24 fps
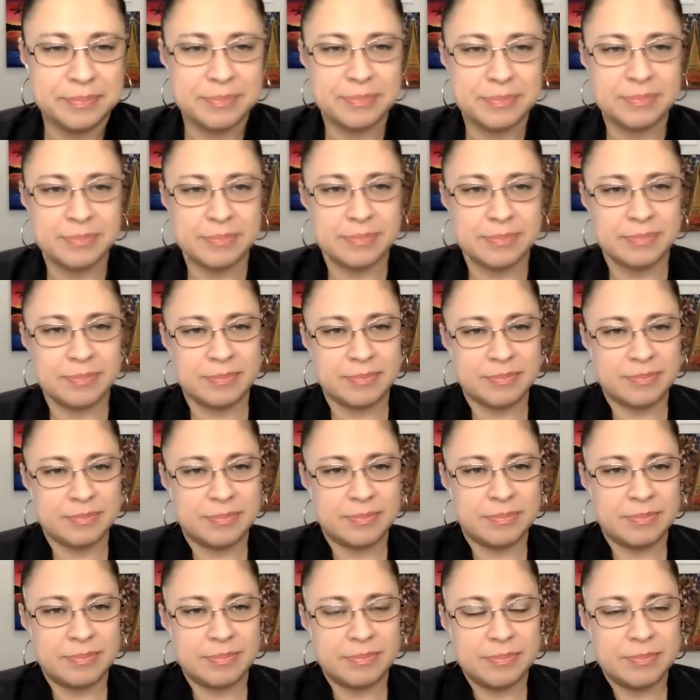
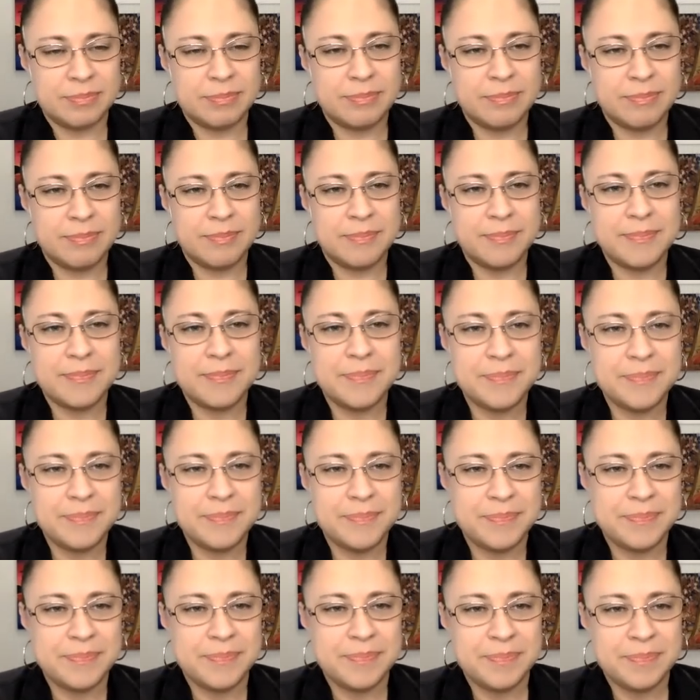
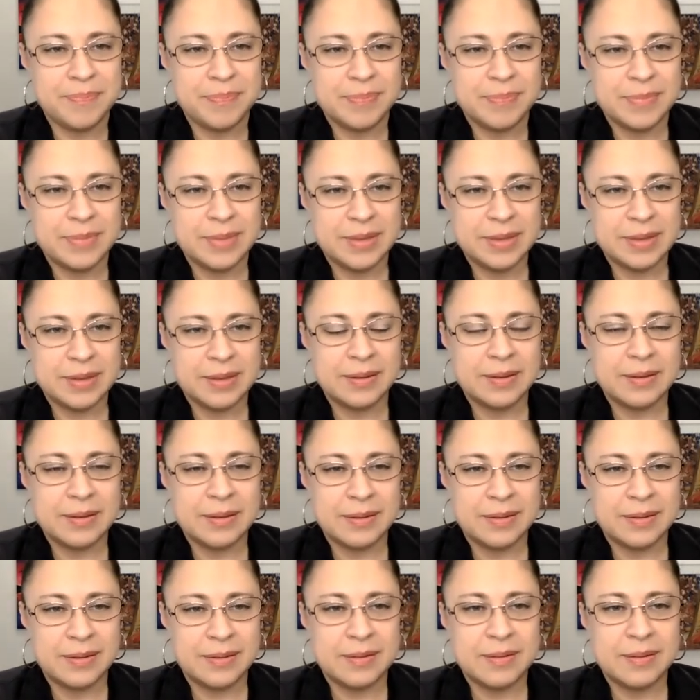
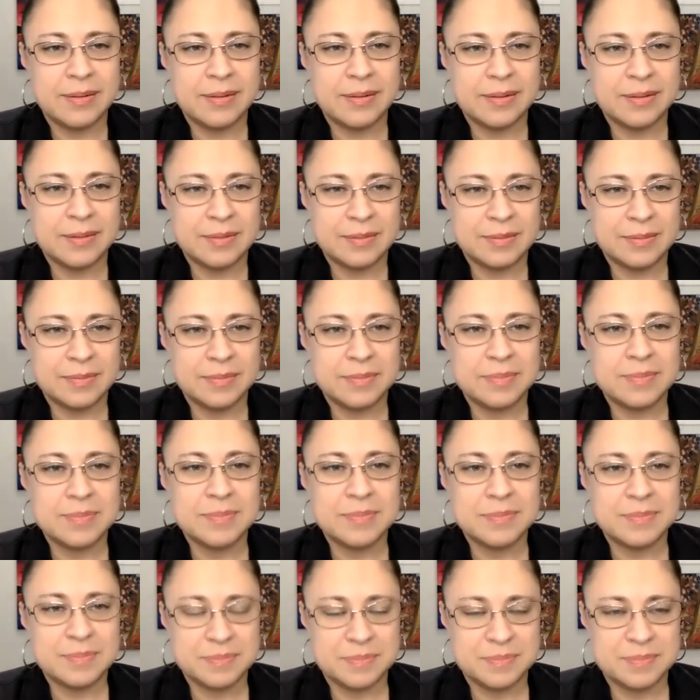
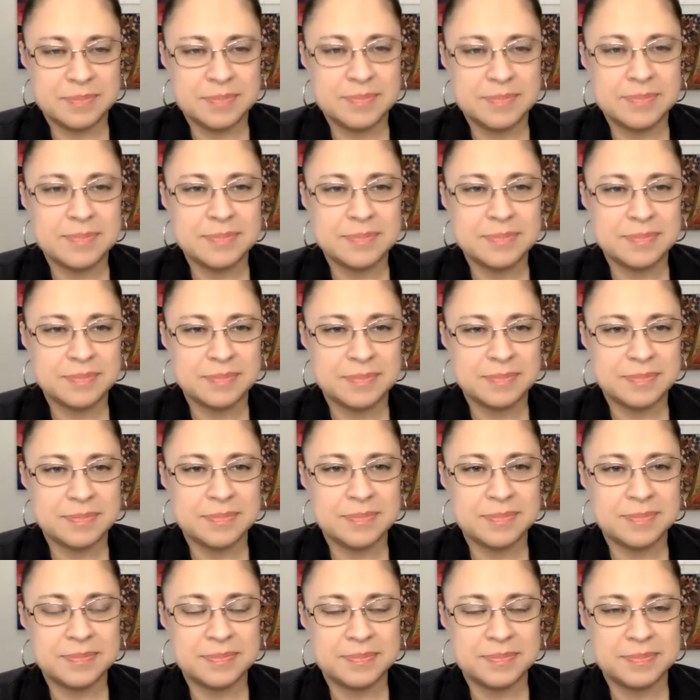
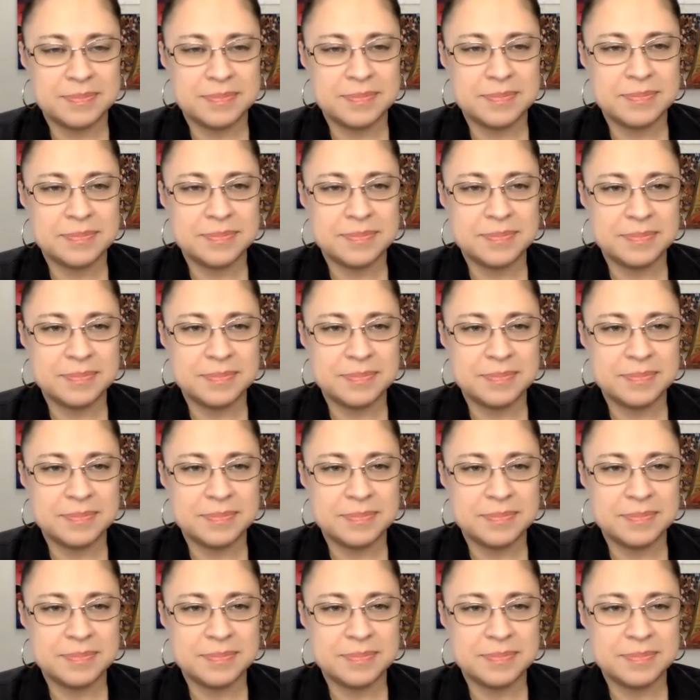No words are spoken by the person on screen.